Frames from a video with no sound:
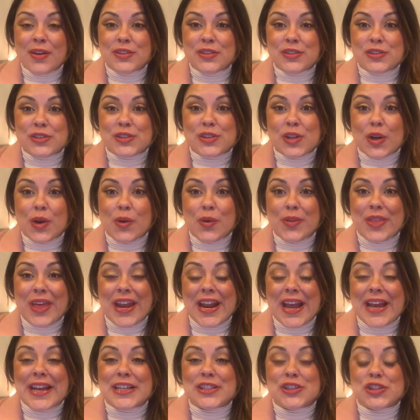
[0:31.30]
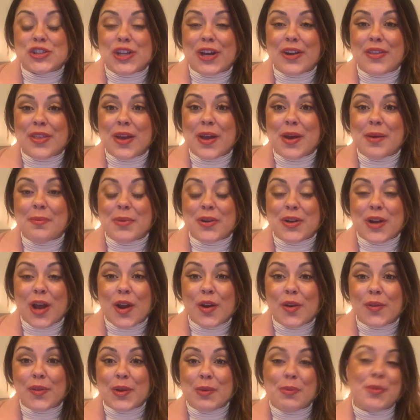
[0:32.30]
So that I can share them
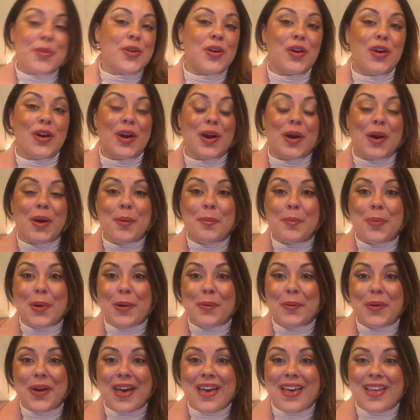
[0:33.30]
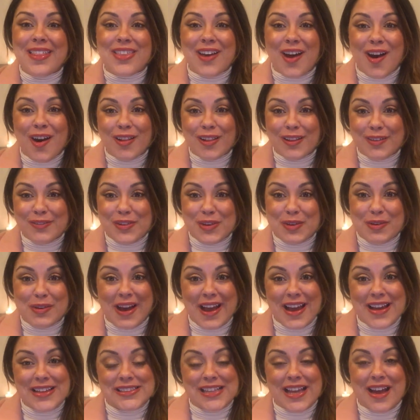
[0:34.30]
not only with her, but with all of you
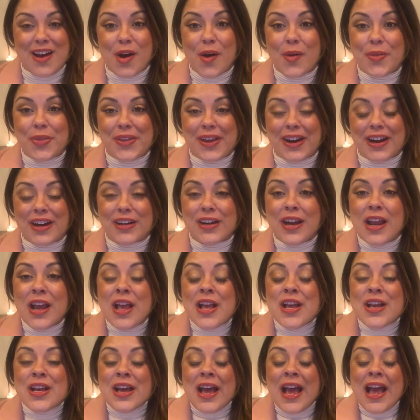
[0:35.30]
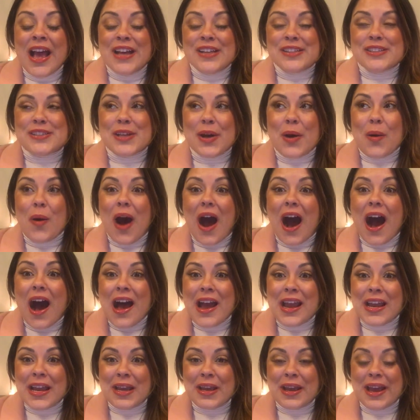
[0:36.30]
guys out there. So
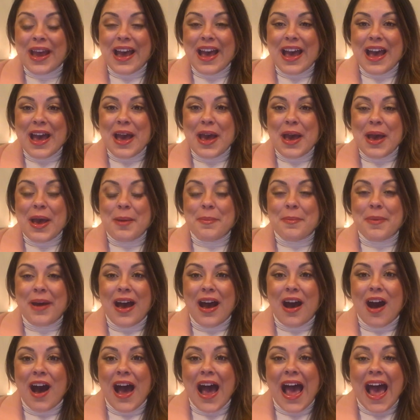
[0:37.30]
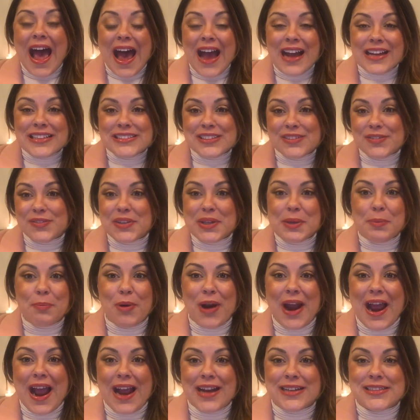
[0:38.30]
I am actively
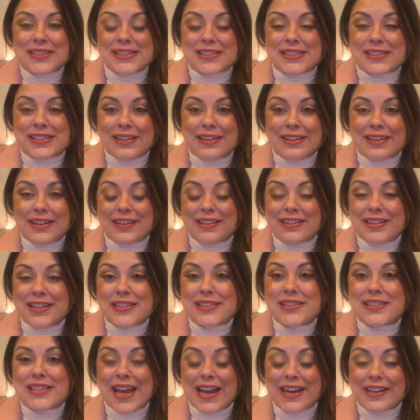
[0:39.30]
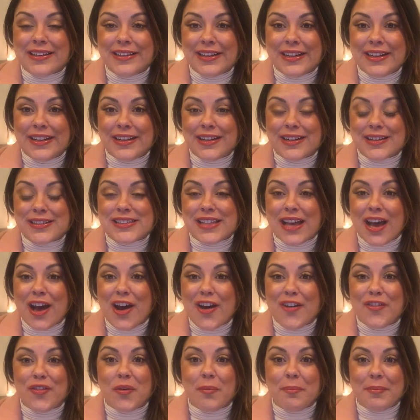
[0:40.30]
practicing these techniques
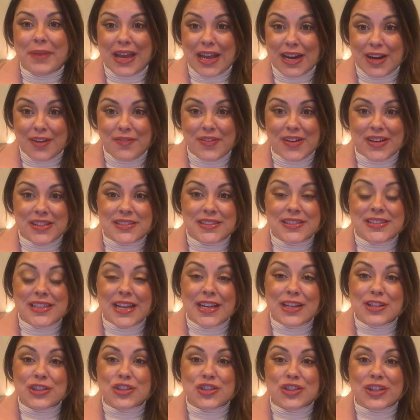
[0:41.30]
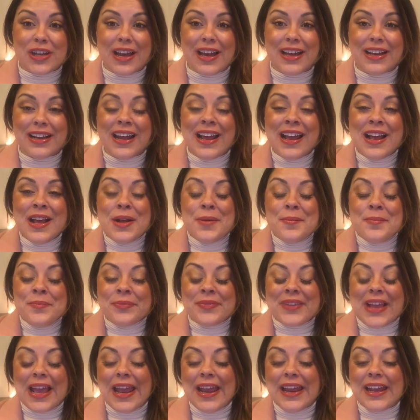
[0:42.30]
of manifestation,
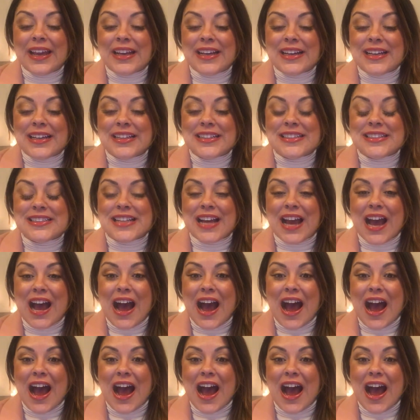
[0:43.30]
and